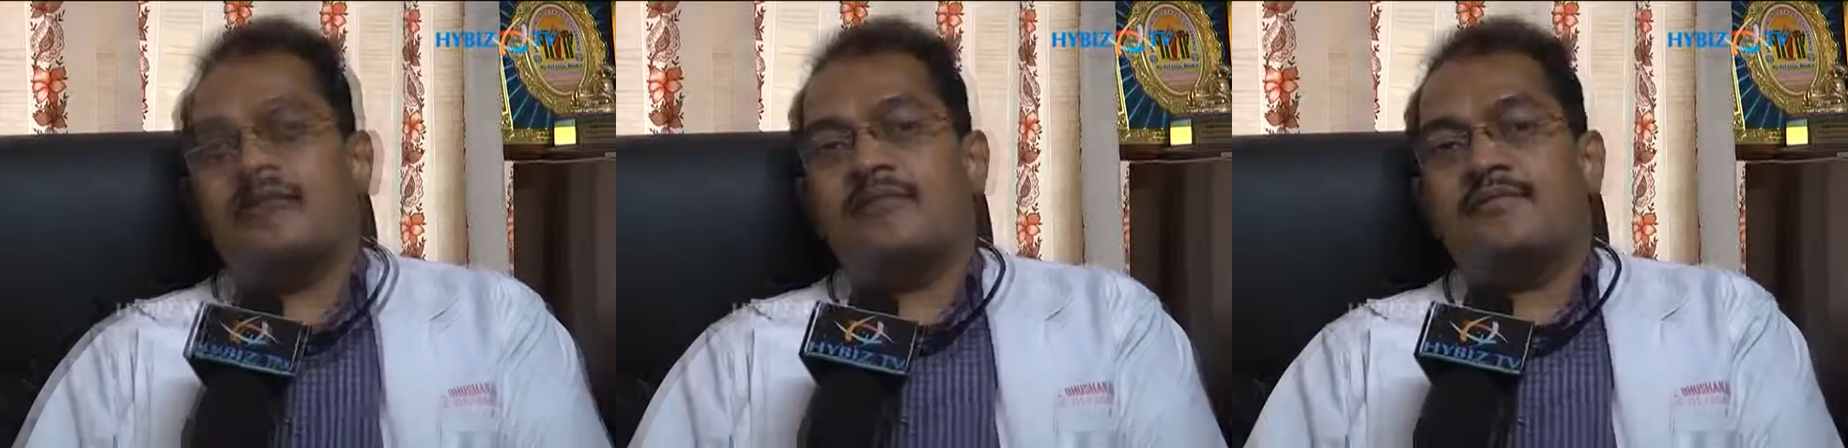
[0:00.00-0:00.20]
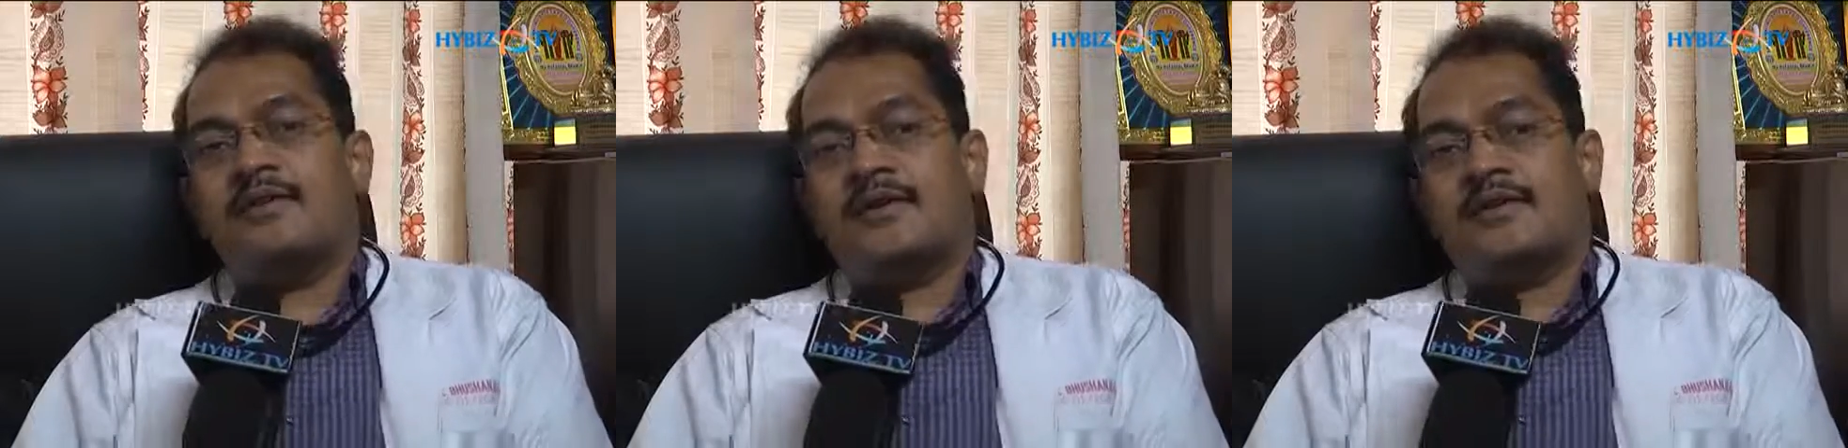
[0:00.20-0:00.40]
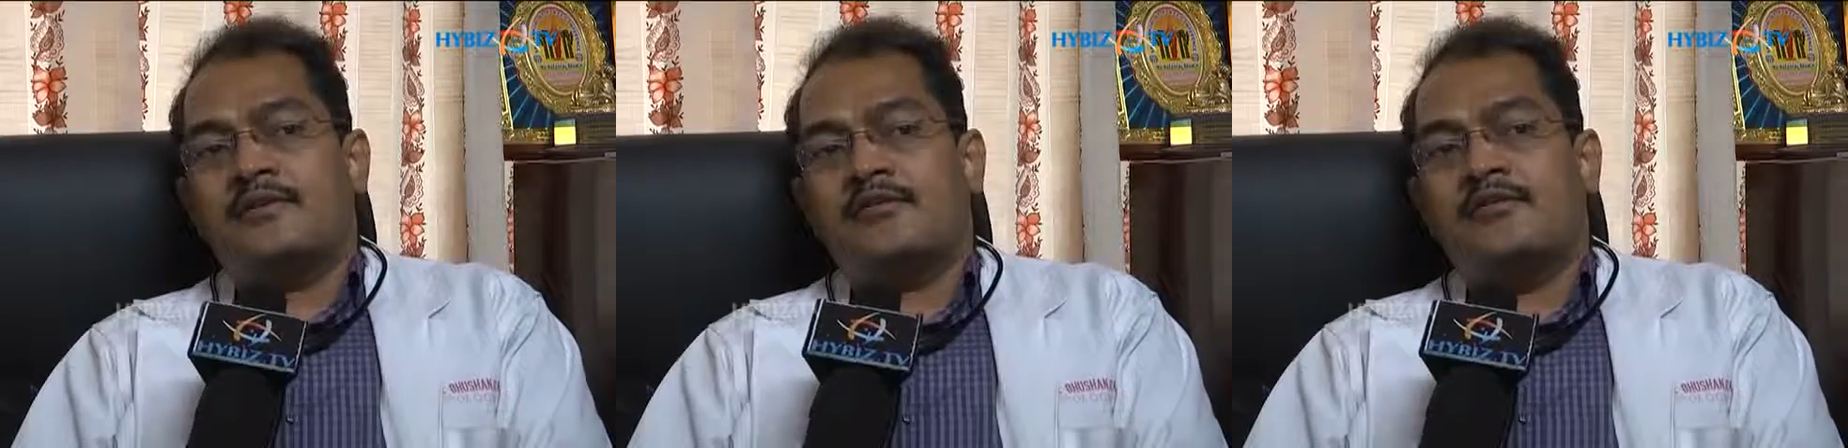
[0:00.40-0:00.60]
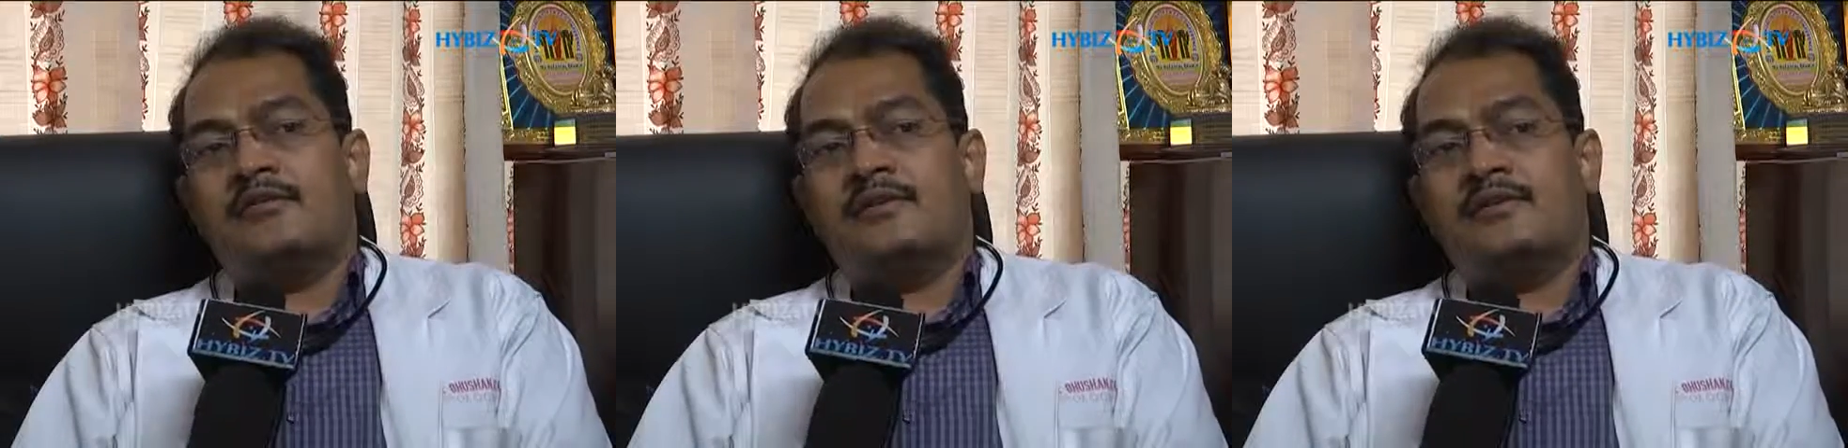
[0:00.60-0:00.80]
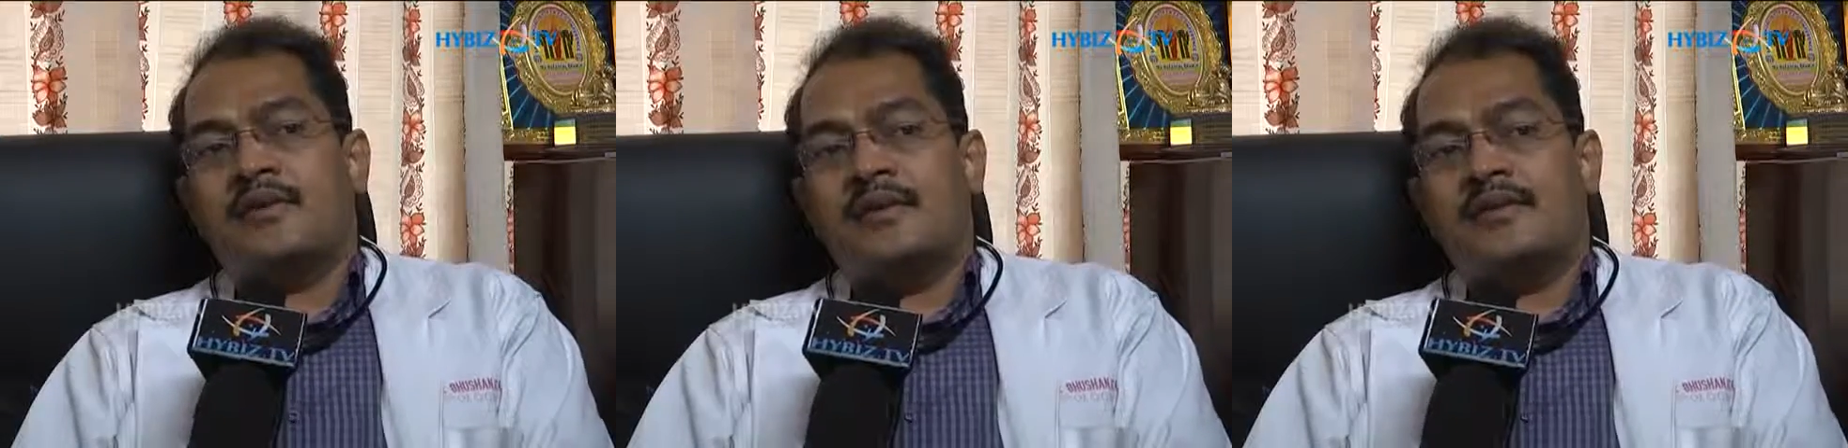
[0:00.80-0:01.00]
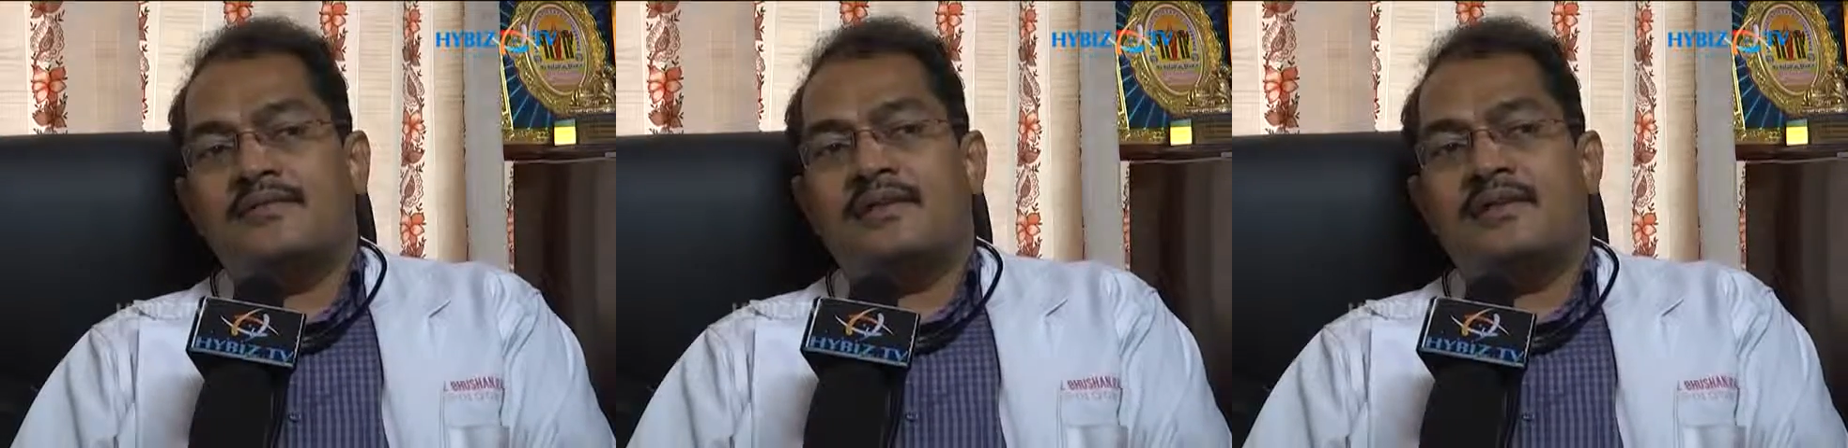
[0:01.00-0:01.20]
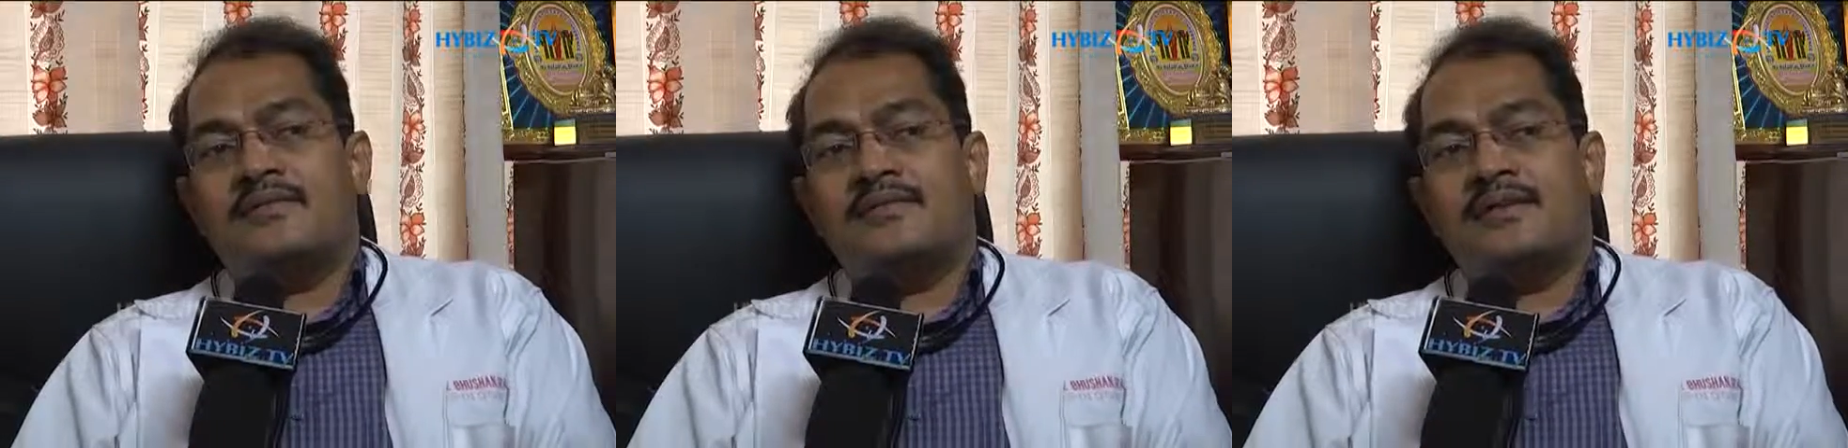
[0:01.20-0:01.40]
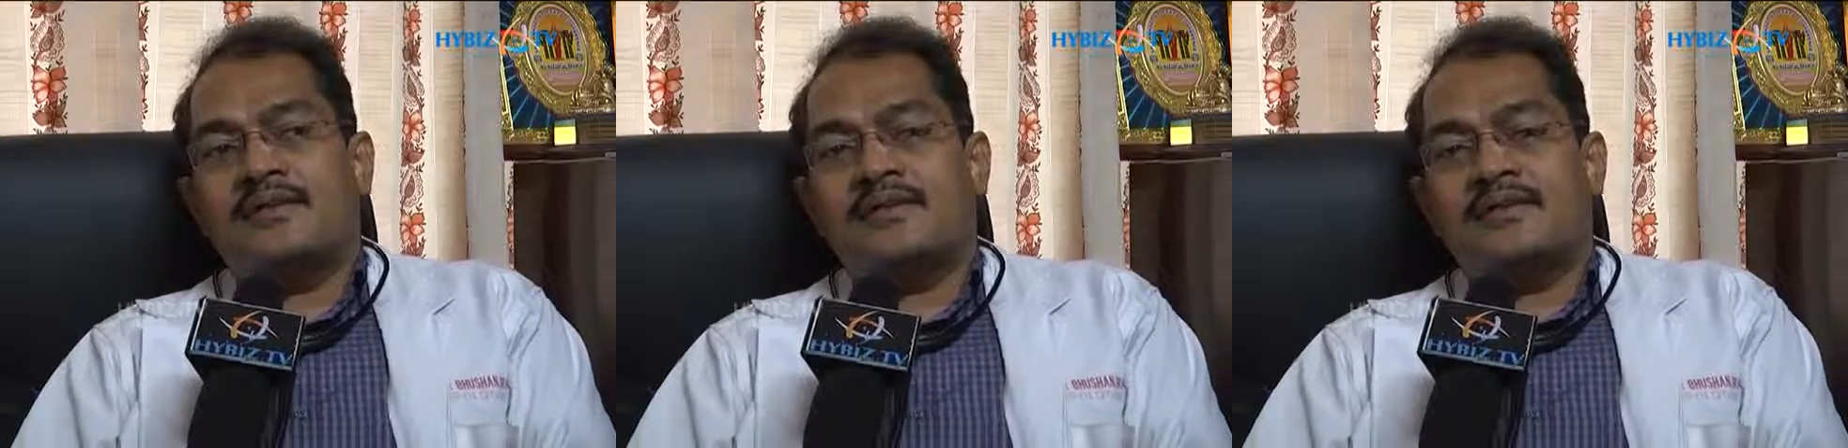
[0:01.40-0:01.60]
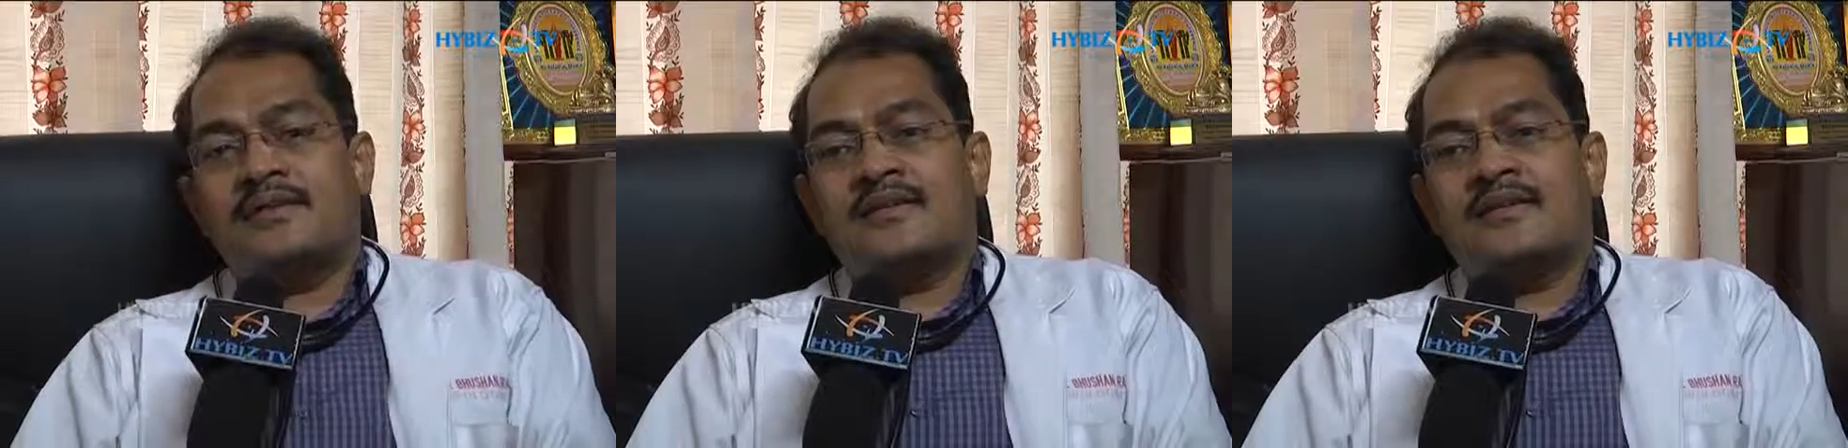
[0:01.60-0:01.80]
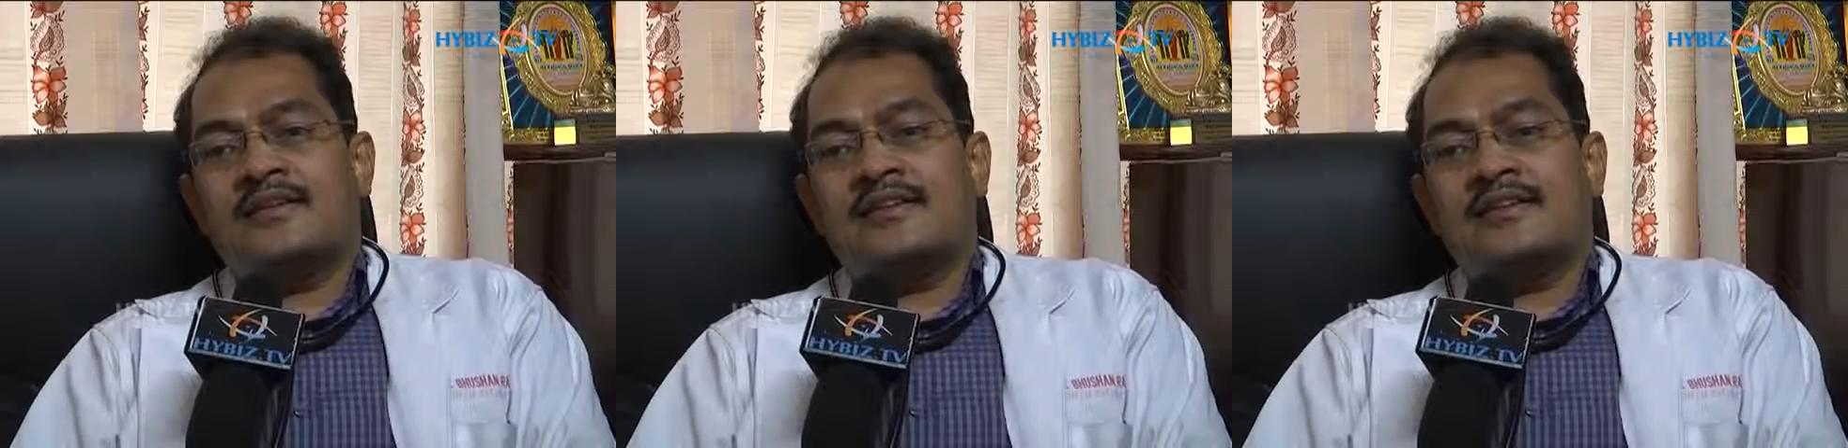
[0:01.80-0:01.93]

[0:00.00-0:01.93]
In fact, the human body will never